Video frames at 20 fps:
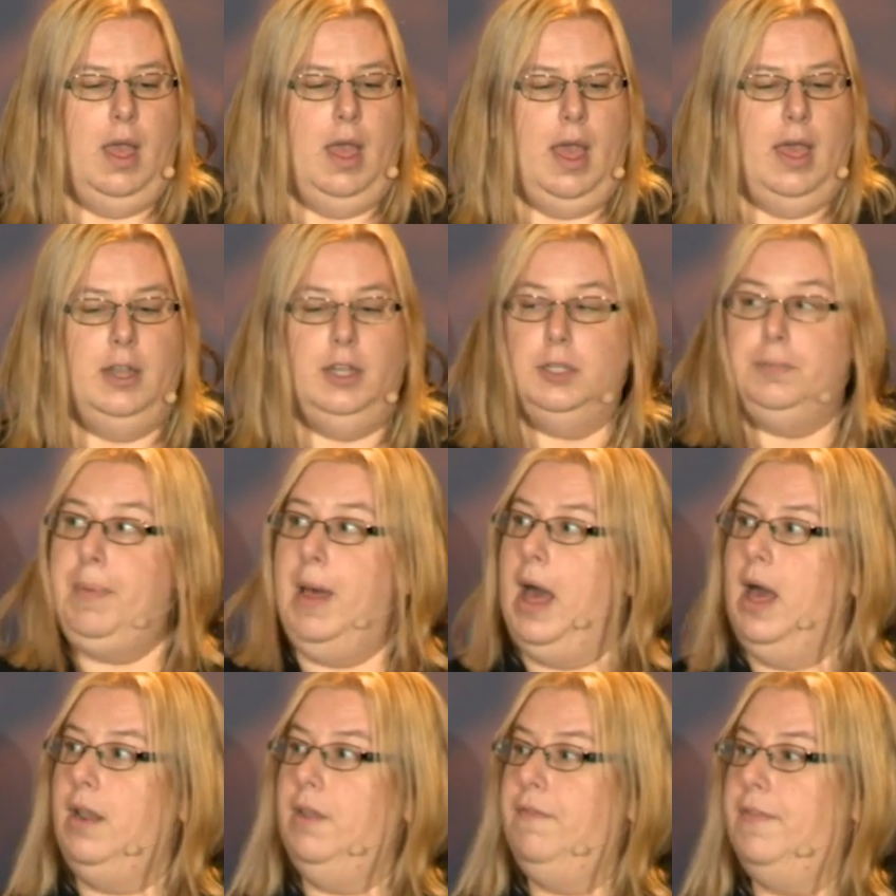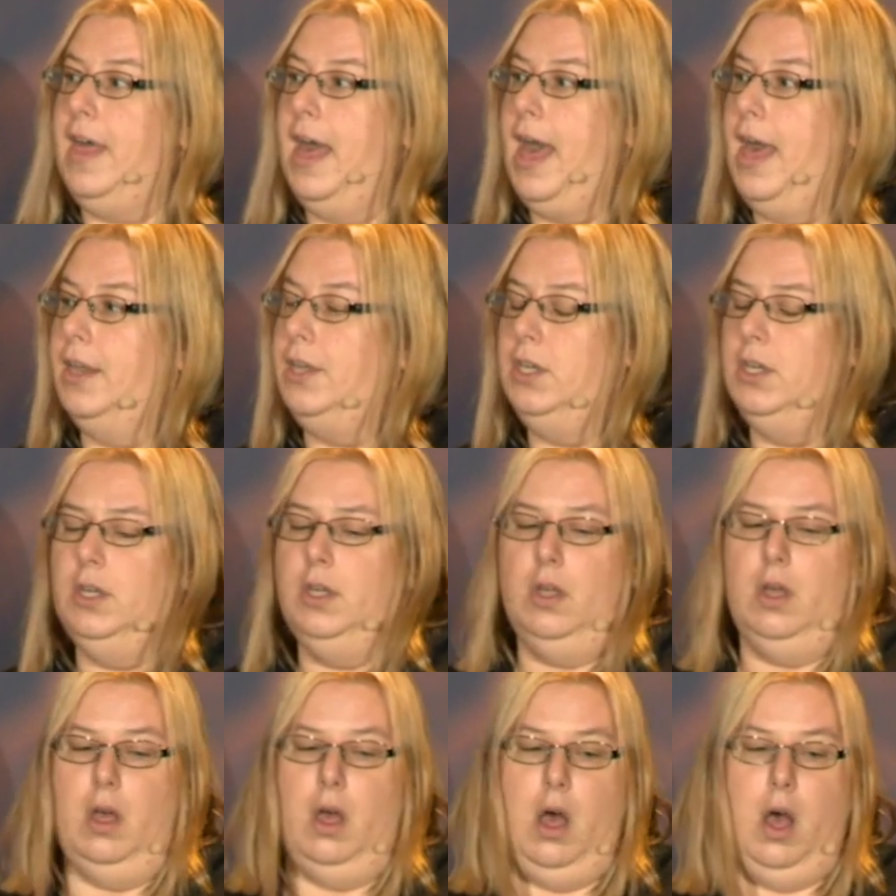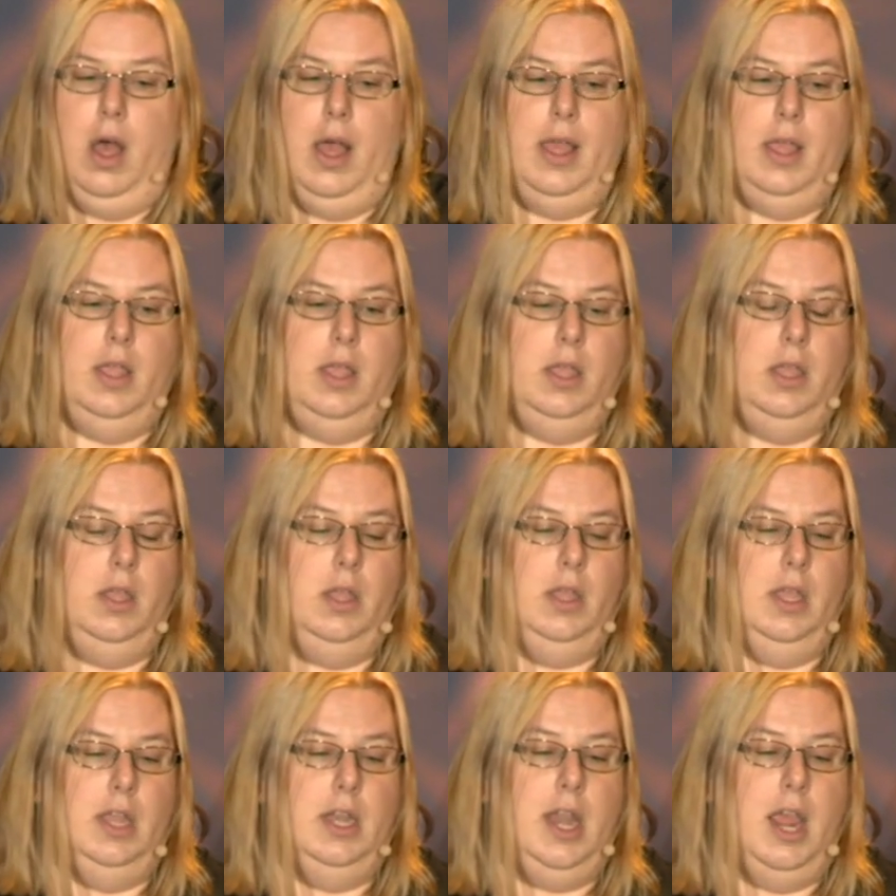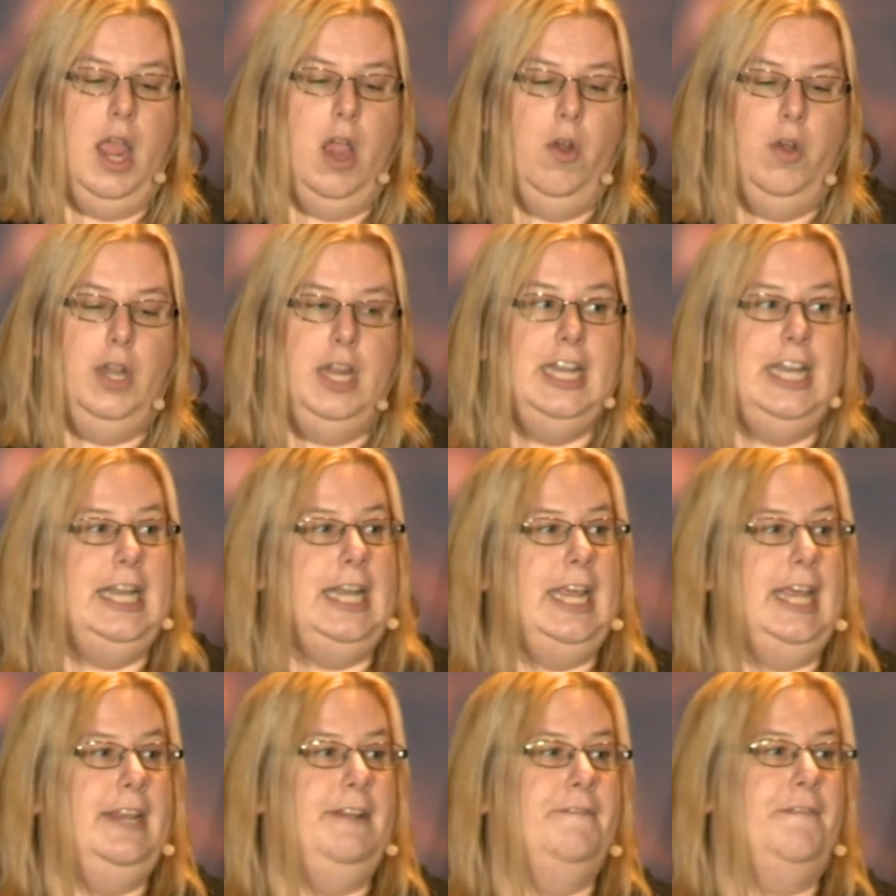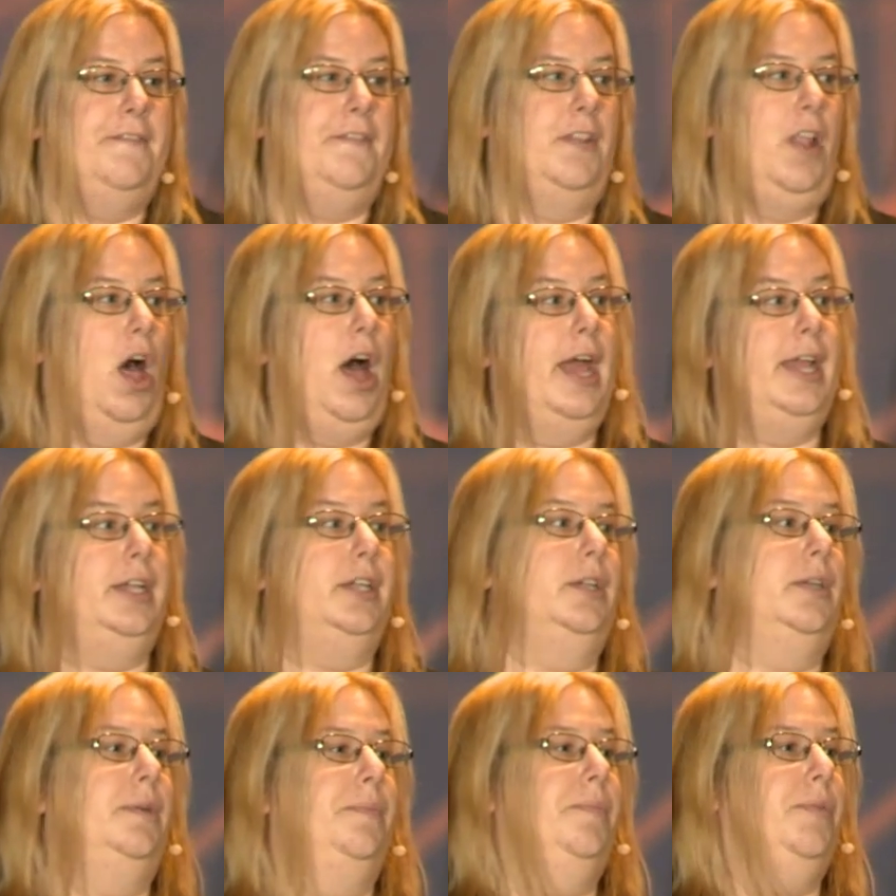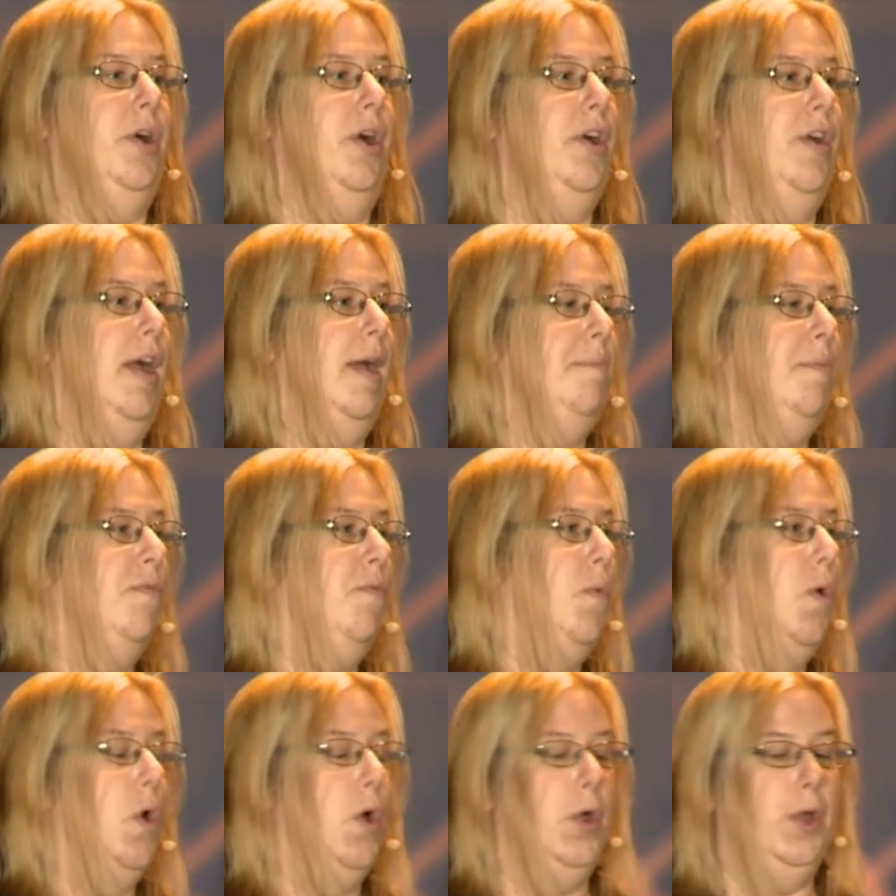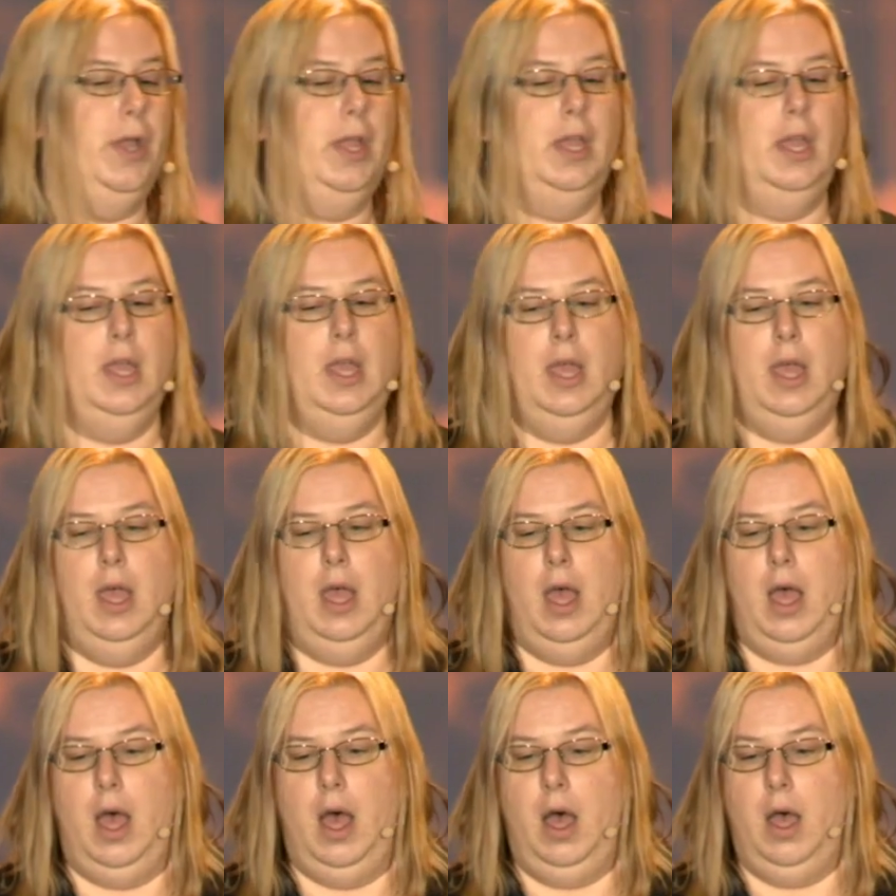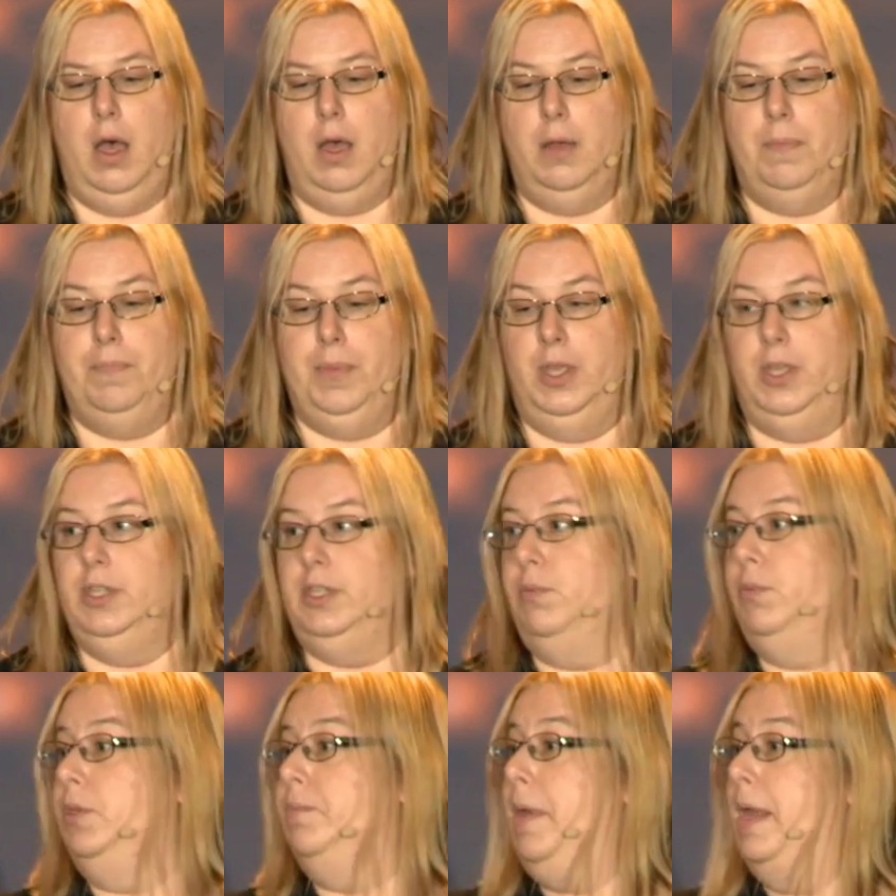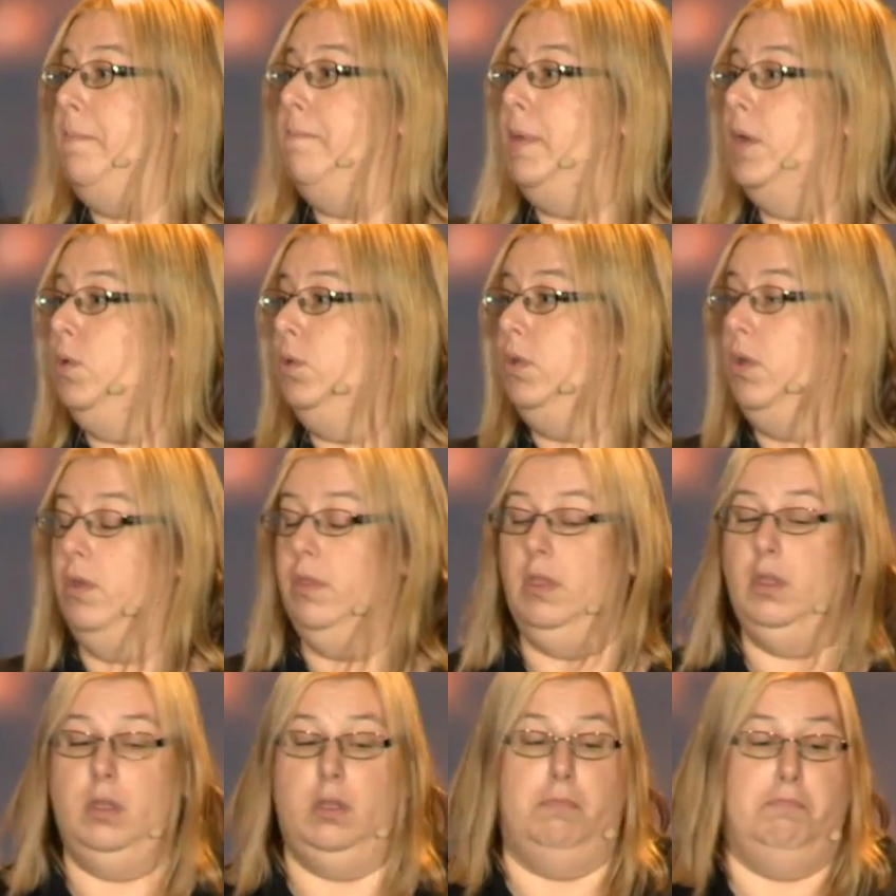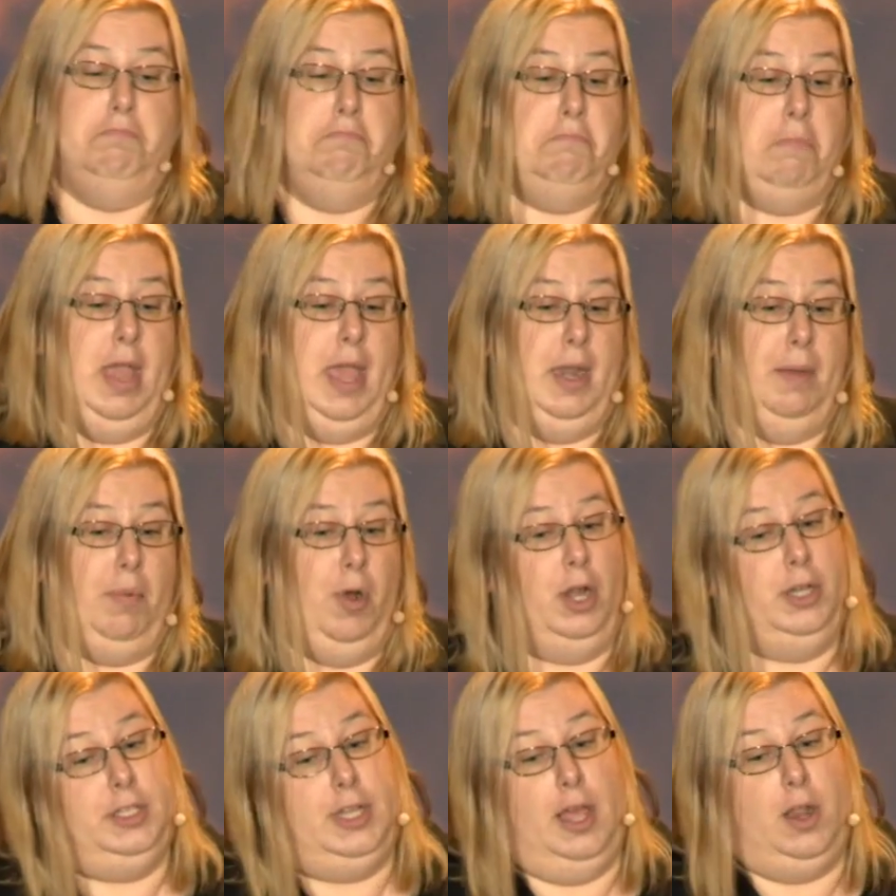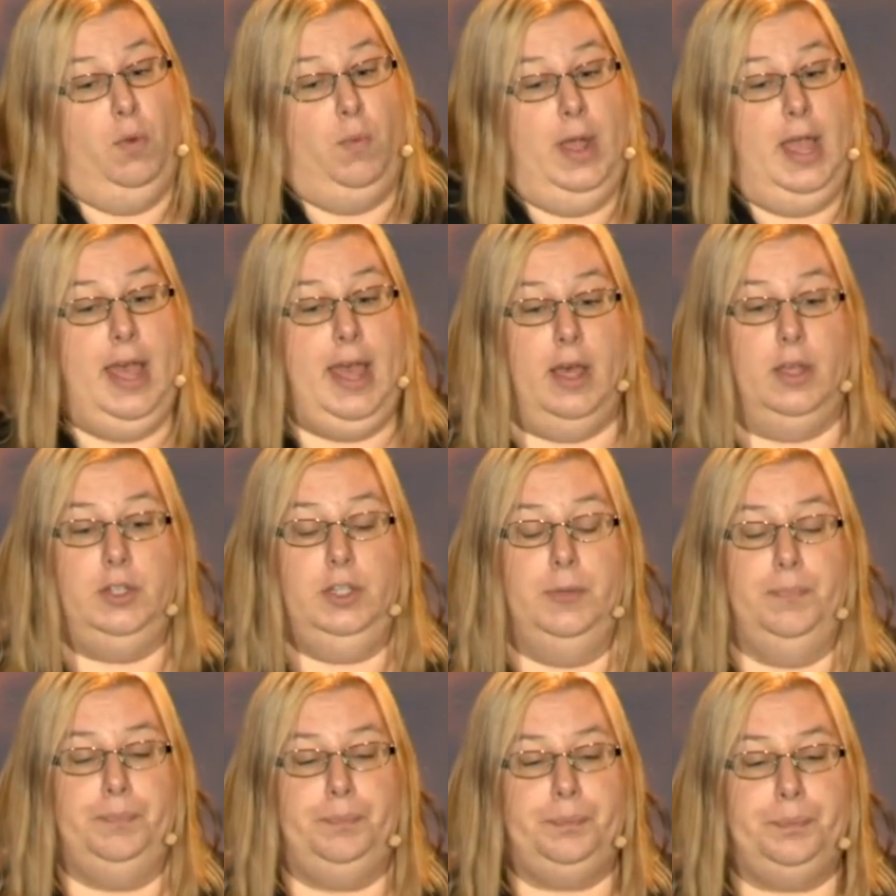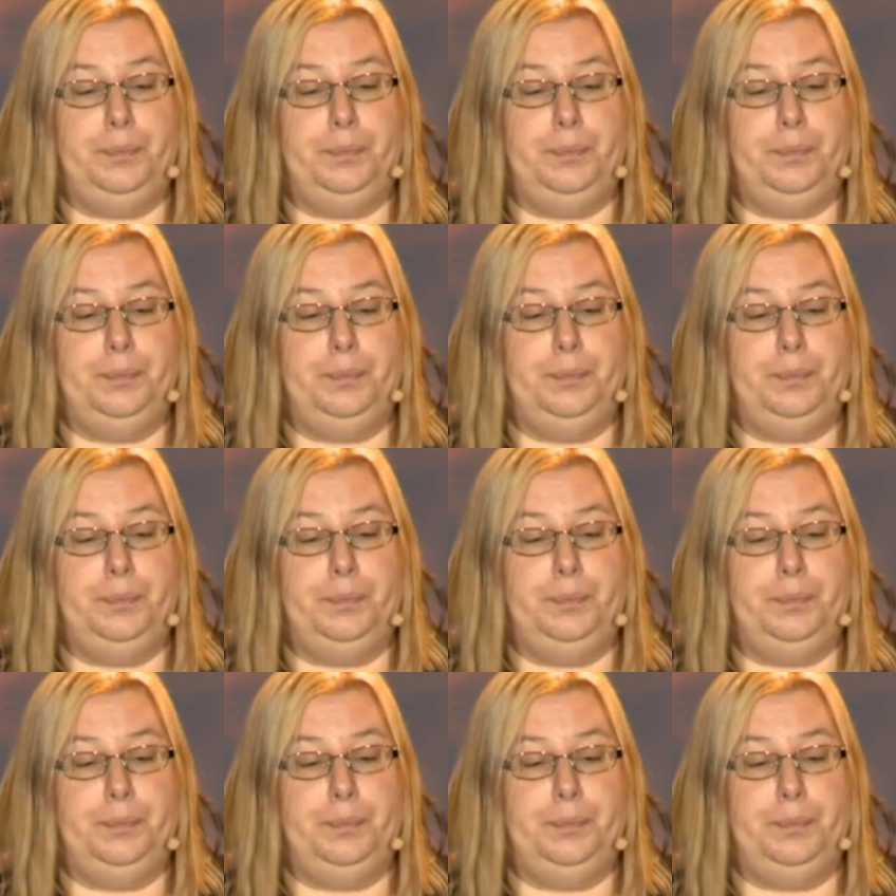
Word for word: And as part of that, I inherited an in flight program of work uh, because it was being built on the enterprise data warehouse.